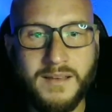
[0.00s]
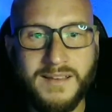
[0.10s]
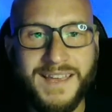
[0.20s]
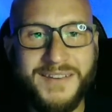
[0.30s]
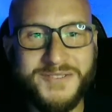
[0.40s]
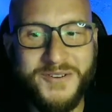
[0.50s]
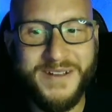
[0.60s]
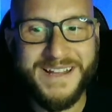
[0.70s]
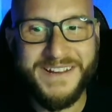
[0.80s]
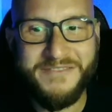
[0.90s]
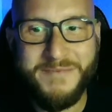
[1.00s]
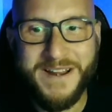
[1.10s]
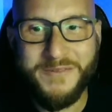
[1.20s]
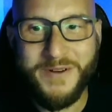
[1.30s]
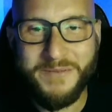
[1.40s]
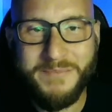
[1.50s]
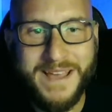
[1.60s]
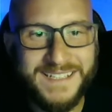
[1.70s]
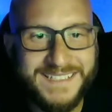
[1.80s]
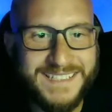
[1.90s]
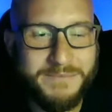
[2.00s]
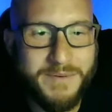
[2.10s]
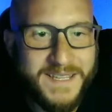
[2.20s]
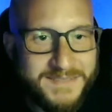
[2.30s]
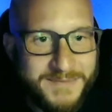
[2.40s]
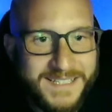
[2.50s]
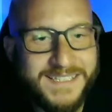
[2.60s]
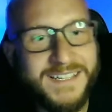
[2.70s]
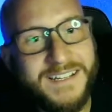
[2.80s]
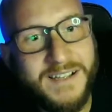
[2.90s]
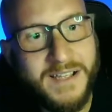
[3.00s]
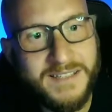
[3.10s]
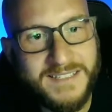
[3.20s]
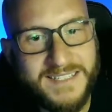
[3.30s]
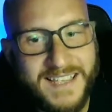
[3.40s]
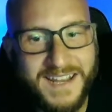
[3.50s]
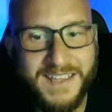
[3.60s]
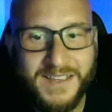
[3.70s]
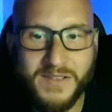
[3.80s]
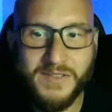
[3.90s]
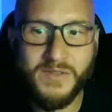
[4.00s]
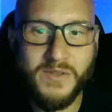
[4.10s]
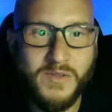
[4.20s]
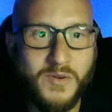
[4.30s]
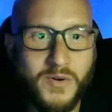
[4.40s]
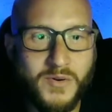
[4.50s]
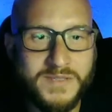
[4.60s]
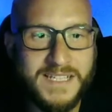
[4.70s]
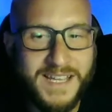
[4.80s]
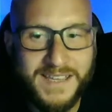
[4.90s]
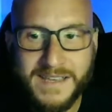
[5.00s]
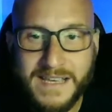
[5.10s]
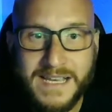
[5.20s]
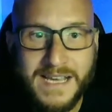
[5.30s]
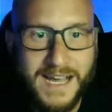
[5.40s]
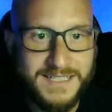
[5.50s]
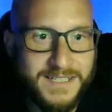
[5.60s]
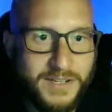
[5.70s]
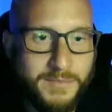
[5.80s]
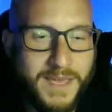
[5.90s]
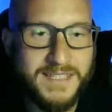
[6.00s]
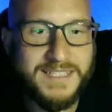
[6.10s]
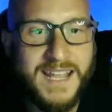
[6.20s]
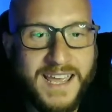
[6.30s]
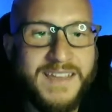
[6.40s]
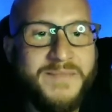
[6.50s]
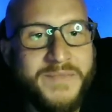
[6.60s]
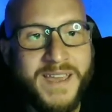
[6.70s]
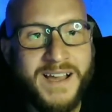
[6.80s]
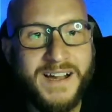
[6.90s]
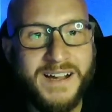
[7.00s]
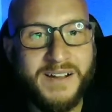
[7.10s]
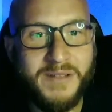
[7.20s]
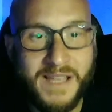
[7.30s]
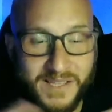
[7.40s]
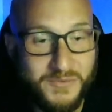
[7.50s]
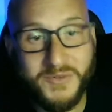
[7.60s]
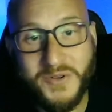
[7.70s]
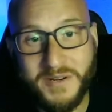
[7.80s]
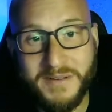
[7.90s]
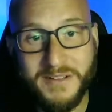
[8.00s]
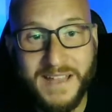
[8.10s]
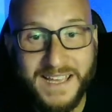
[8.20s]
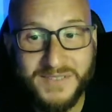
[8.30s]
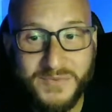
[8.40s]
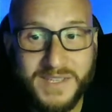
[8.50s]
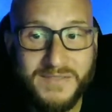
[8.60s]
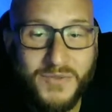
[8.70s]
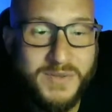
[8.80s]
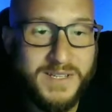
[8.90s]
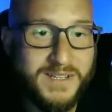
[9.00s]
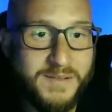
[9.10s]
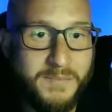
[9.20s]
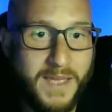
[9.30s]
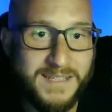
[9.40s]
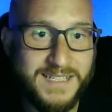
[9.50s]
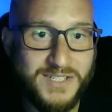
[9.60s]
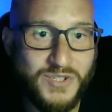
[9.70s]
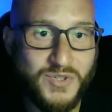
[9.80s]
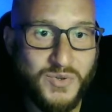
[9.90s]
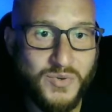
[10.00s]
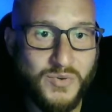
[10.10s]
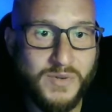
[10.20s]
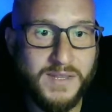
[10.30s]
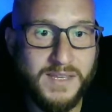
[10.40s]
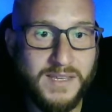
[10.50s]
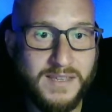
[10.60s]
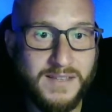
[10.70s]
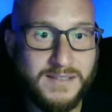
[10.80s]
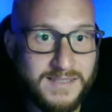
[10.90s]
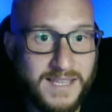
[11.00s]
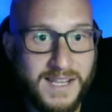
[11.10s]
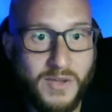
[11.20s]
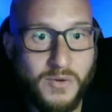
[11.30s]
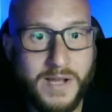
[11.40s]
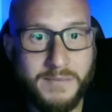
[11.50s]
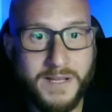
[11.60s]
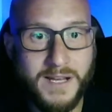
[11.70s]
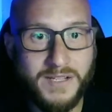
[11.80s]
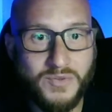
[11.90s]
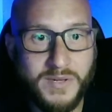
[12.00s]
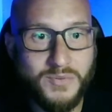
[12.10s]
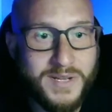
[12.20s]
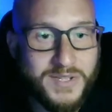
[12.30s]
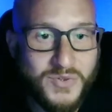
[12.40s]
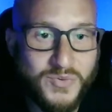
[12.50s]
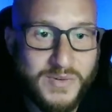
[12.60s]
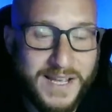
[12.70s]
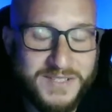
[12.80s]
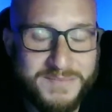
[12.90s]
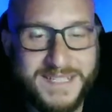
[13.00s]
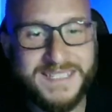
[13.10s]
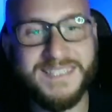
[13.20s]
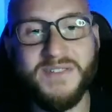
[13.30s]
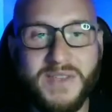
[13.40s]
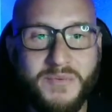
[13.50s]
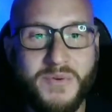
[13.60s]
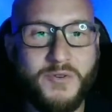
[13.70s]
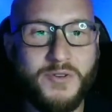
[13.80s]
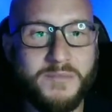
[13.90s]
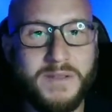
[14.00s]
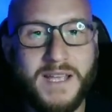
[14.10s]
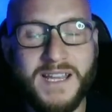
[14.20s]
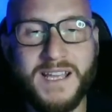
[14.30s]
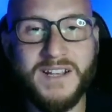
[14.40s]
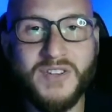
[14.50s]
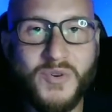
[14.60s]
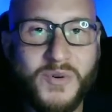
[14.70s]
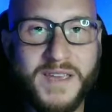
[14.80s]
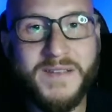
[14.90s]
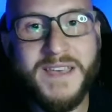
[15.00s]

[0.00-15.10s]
Hey, what's going on, everybody? Welcome back to the basement. This is Eddie, your host tonight. Ozzy couldn't make it today. Like we talked about last week, if you did pay attention to the San Diego Comic-Con 2022 announcements that we were planning on doing,